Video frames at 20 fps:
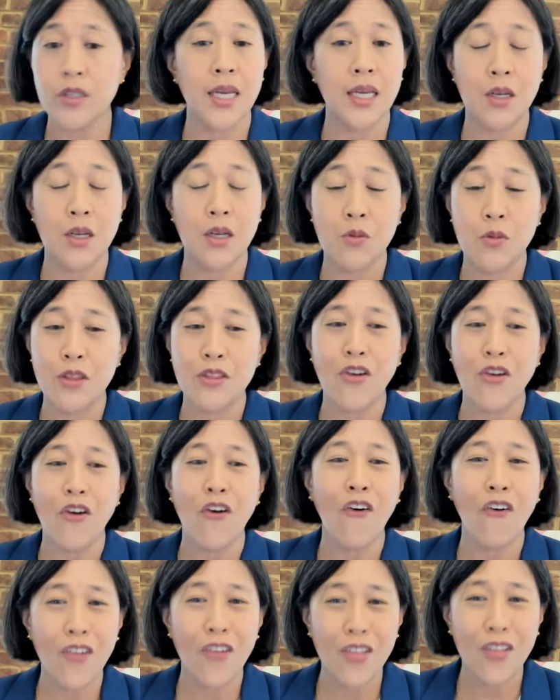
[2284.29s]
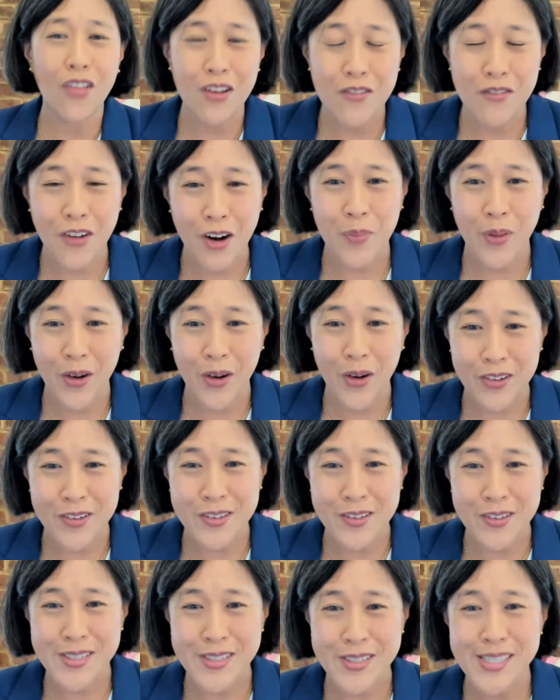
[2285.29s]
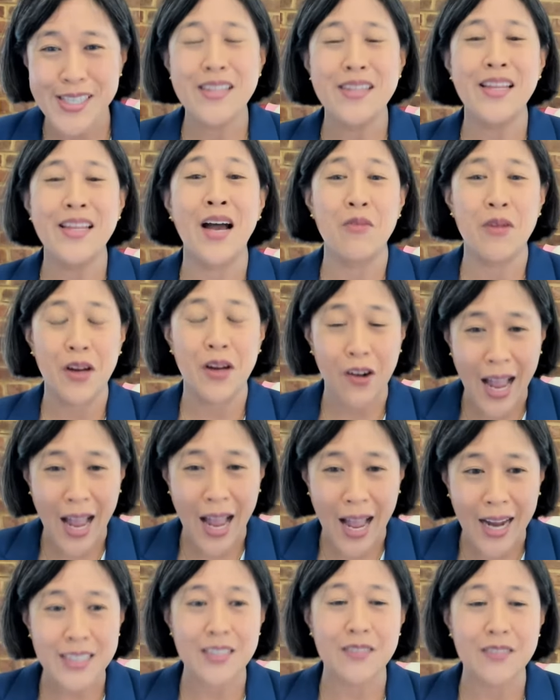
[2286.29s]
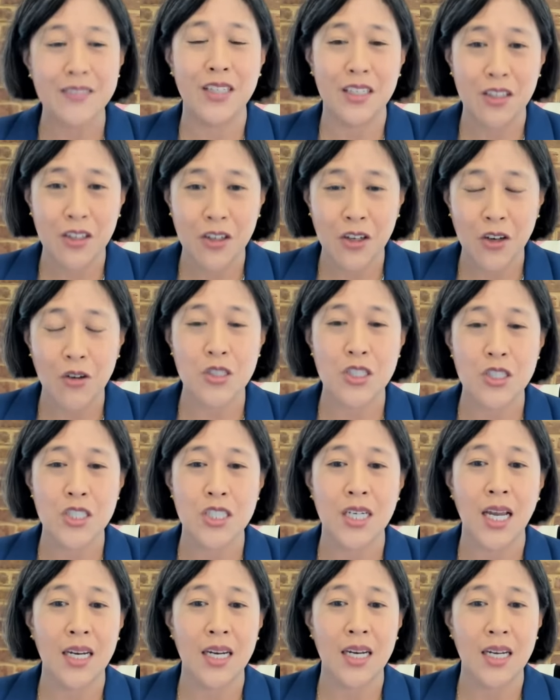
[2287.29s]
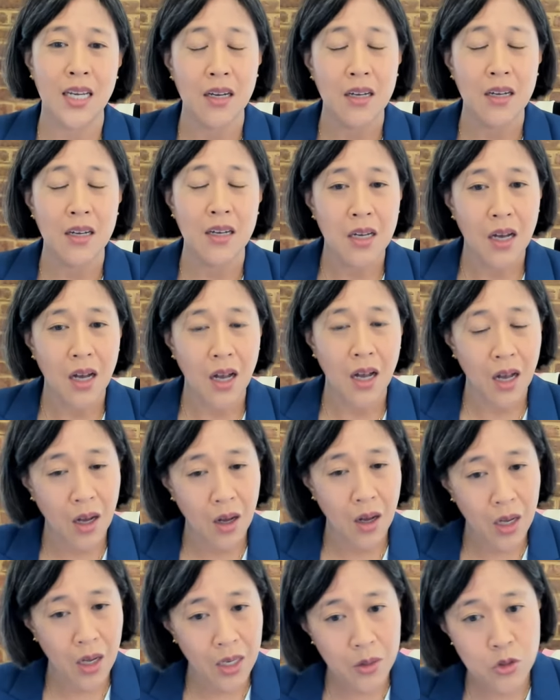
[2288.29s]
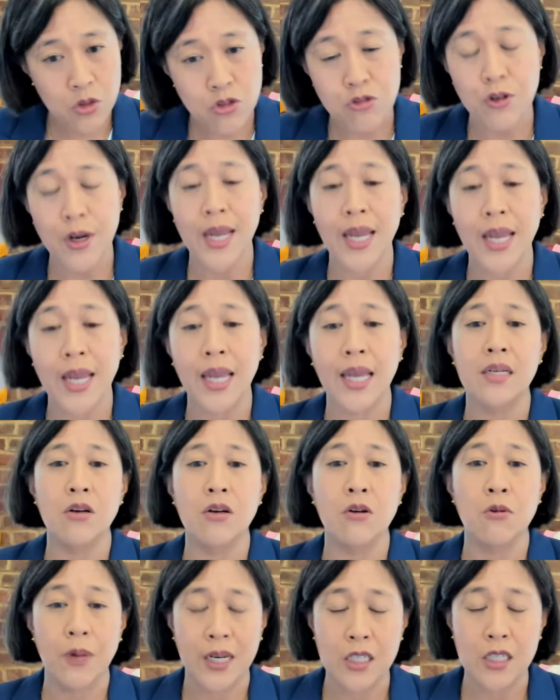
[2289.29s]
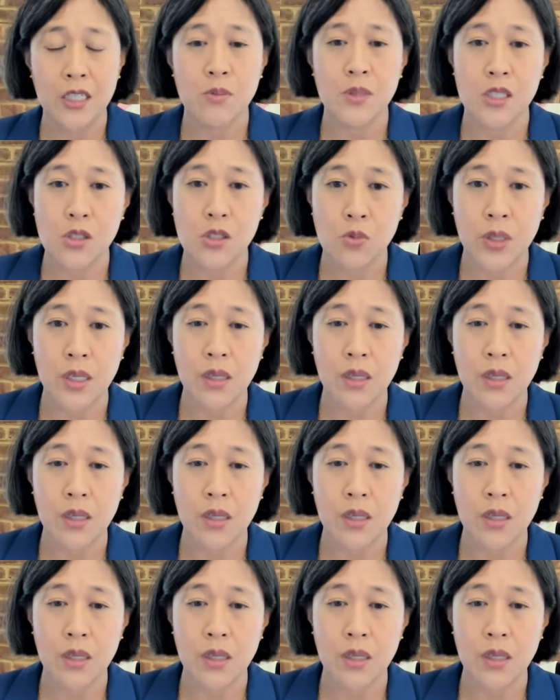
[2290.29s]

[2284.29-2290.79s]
with all of our partners that we are actively negotiating uh, trade arrangements with,